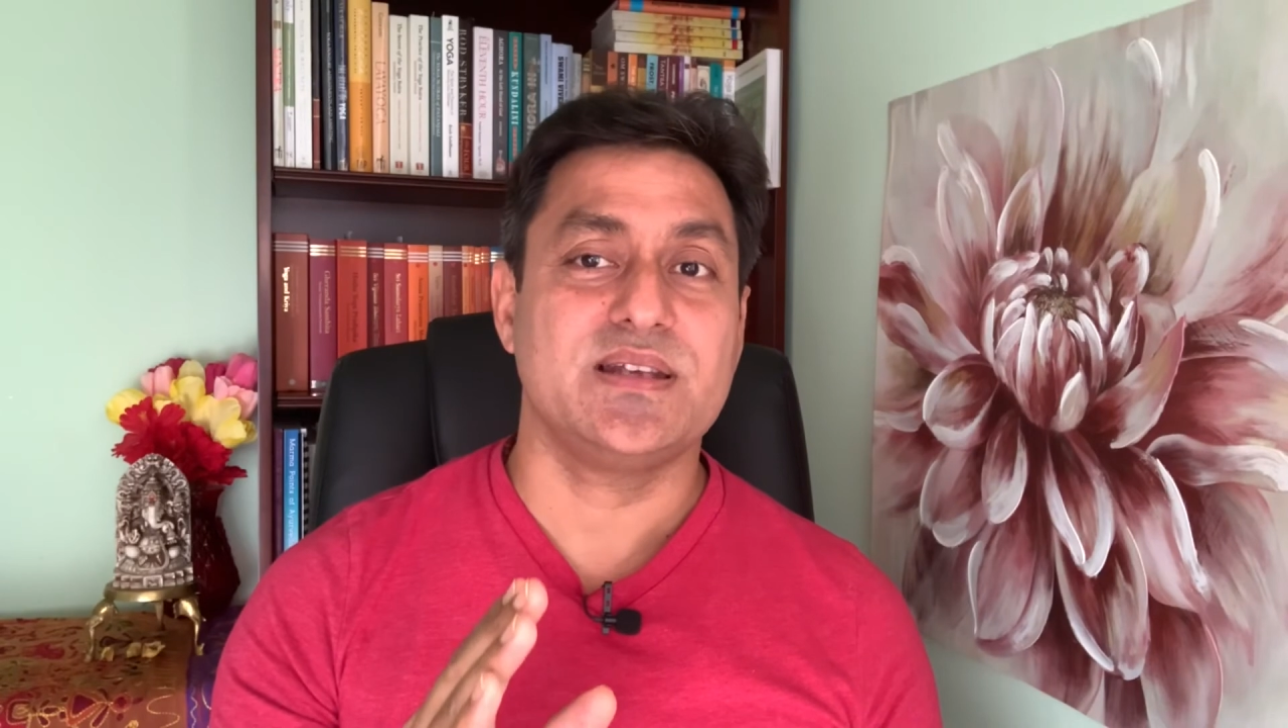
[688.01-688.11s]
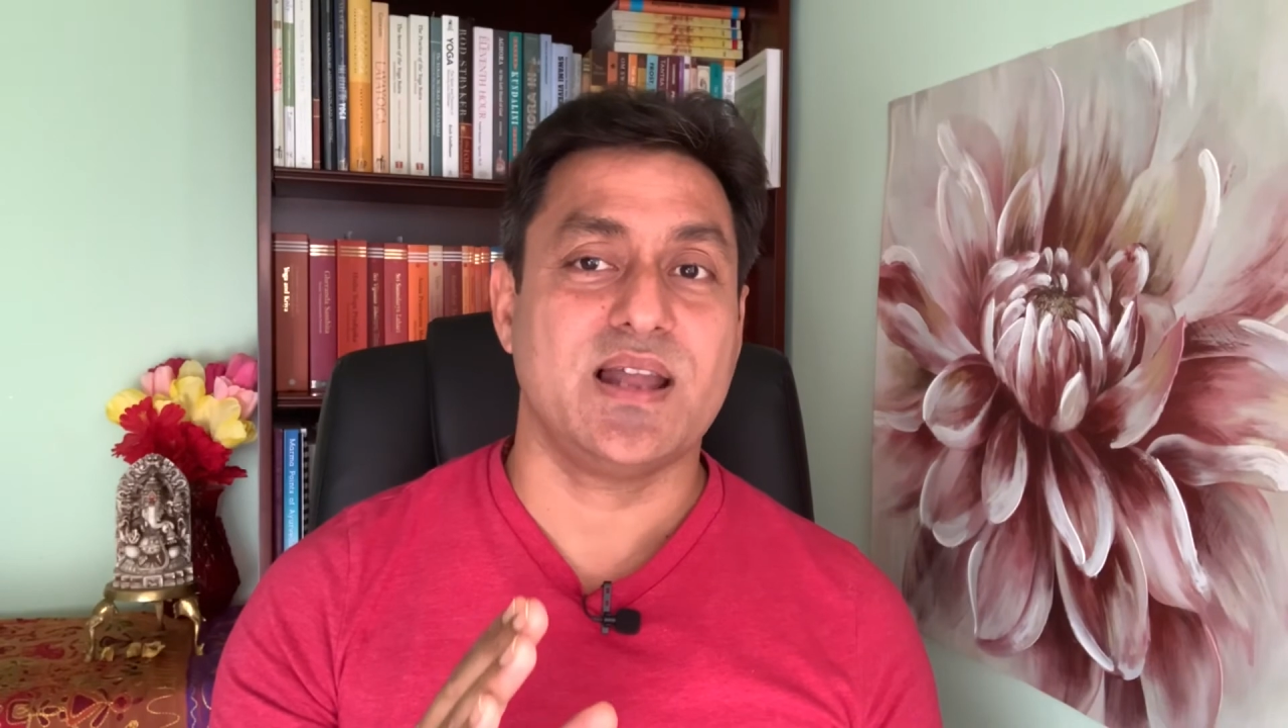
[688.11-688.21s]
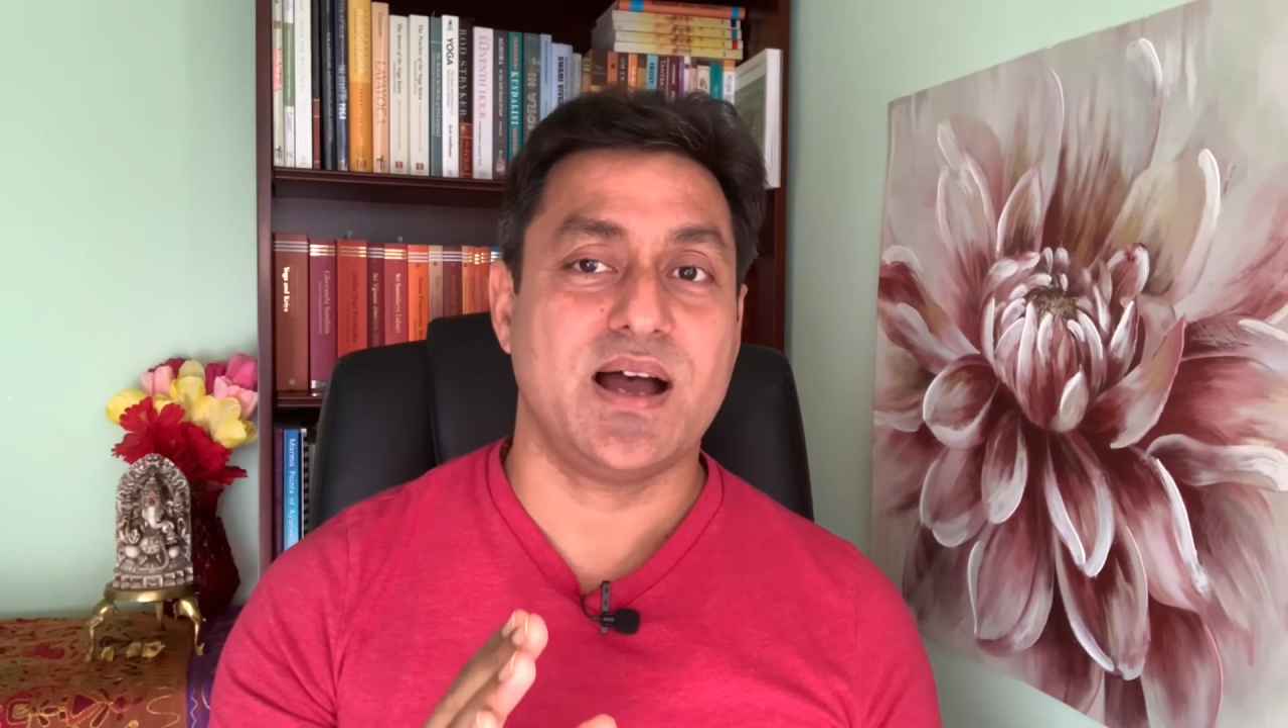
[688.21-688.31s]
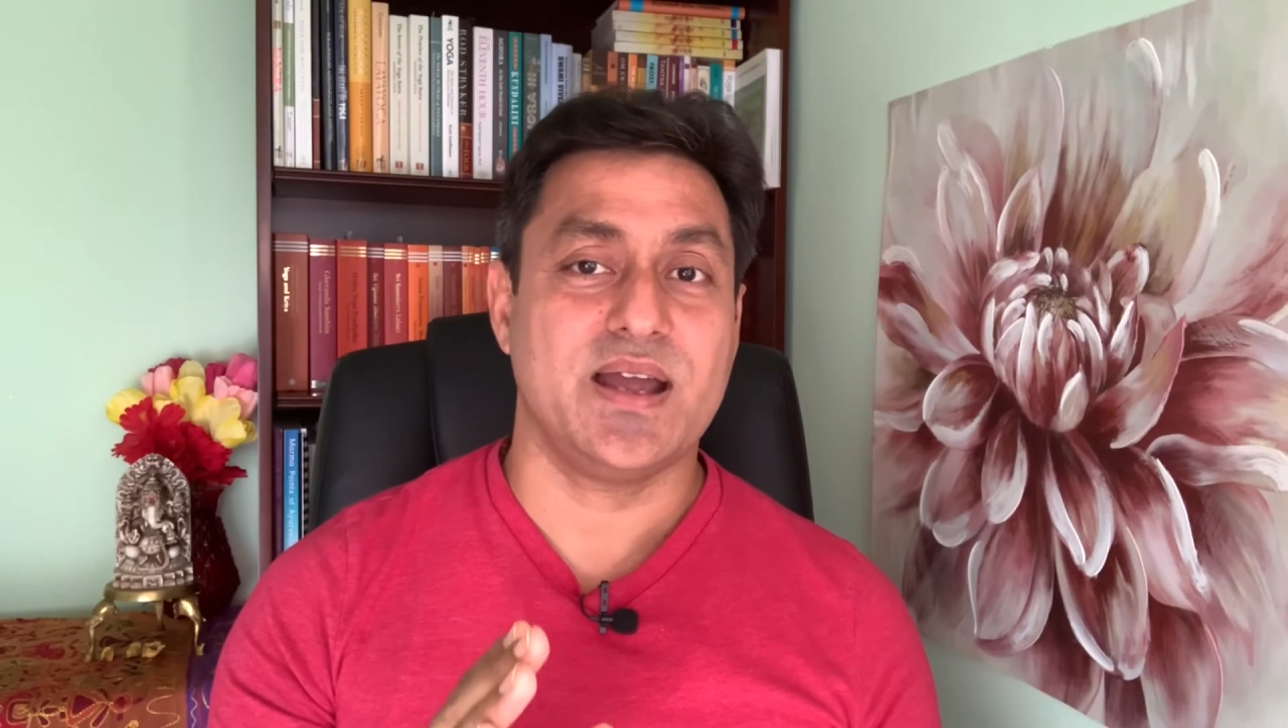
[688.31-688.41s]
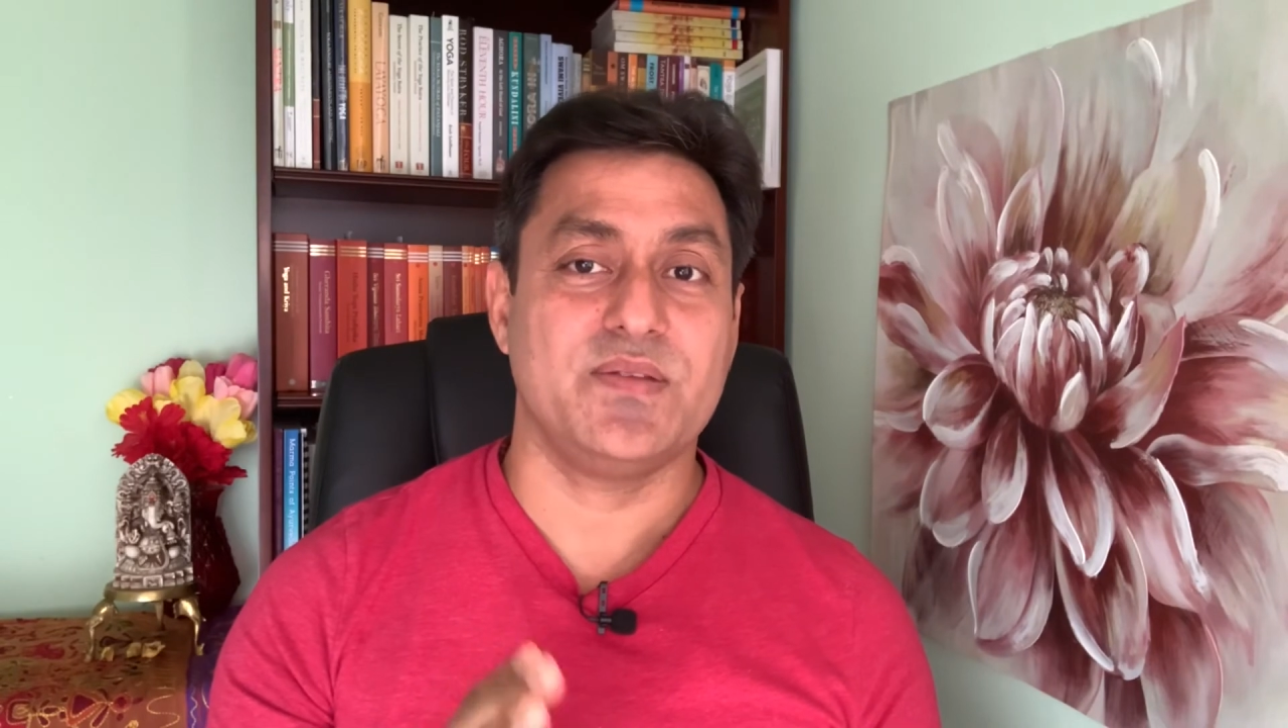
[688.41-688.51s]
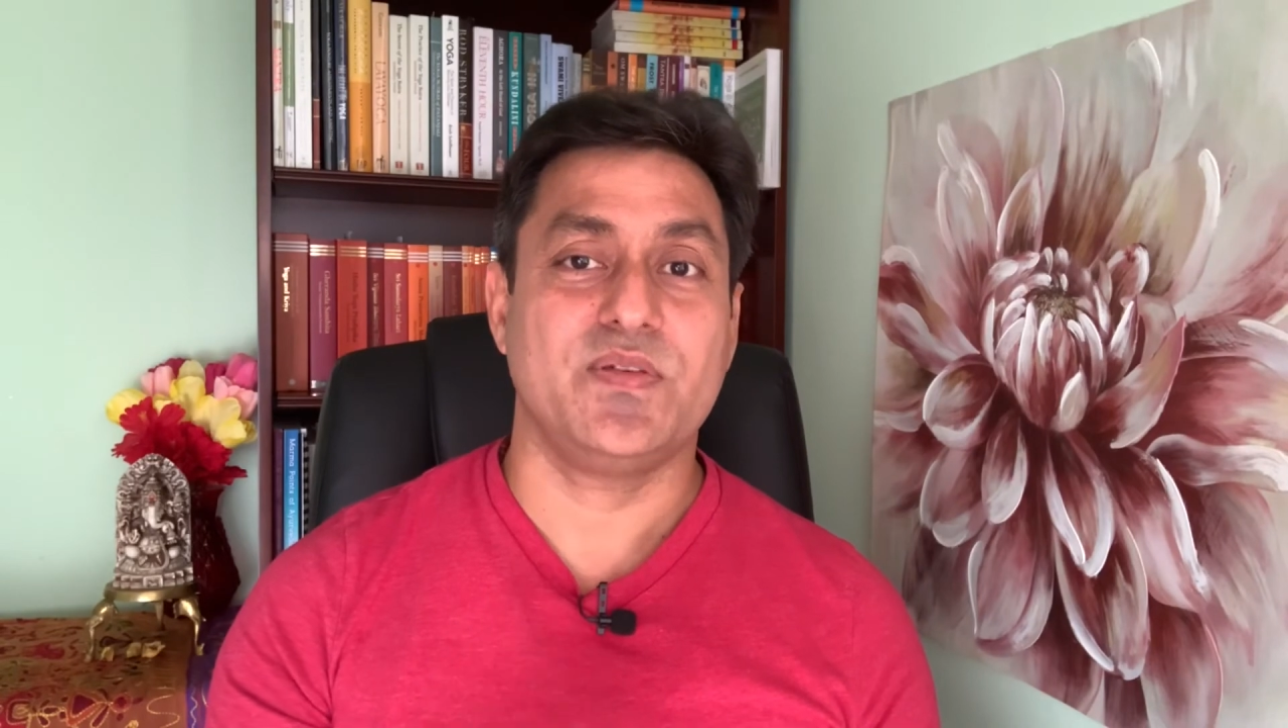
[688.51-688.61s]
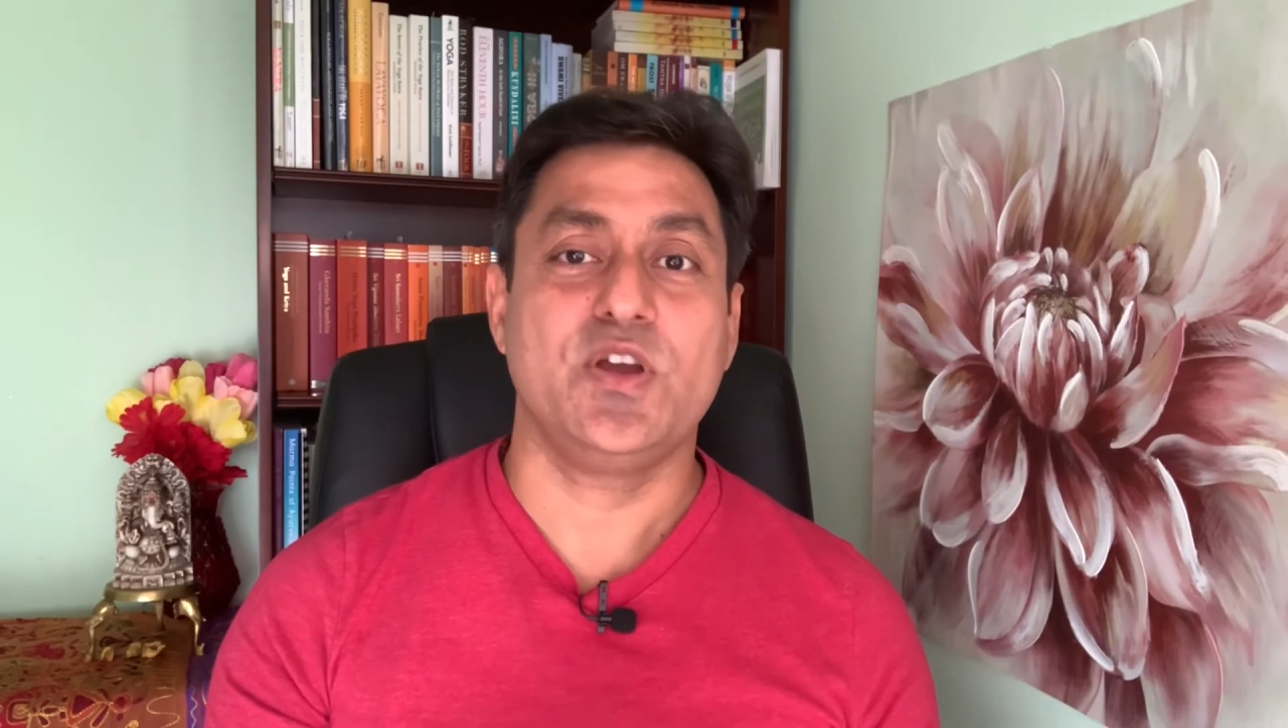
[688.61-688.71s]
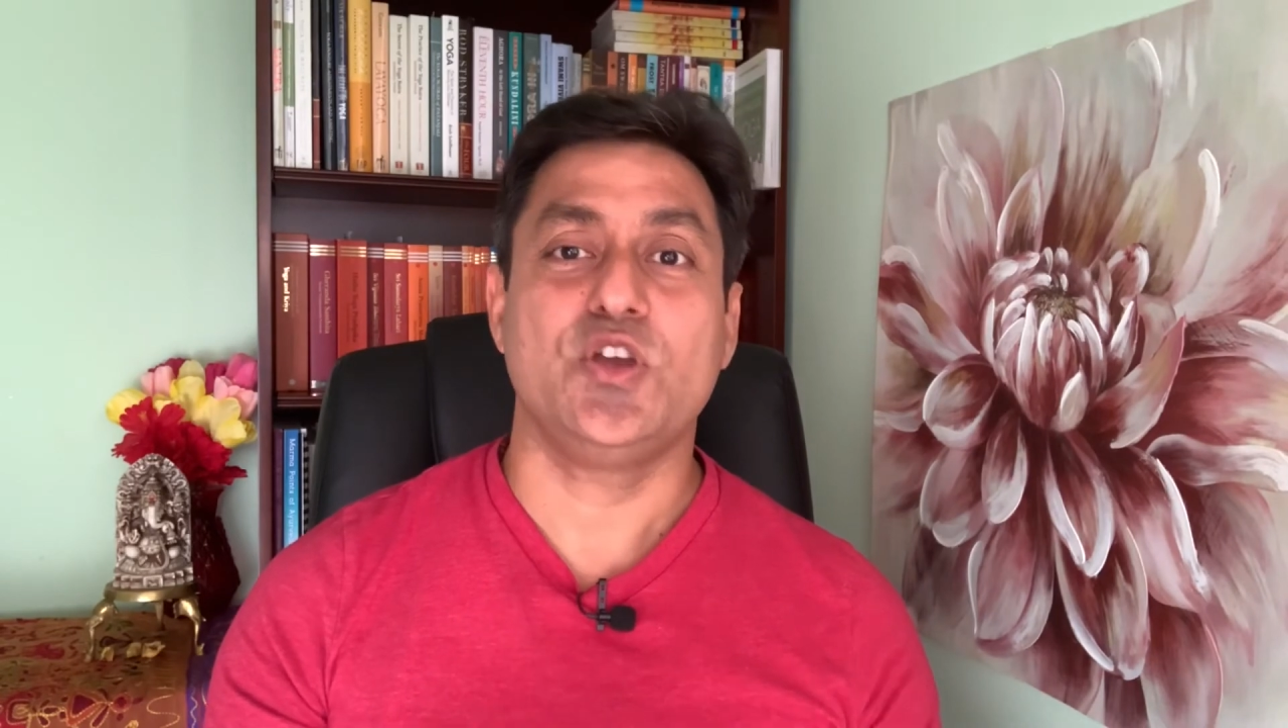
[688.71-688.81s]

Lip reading: life,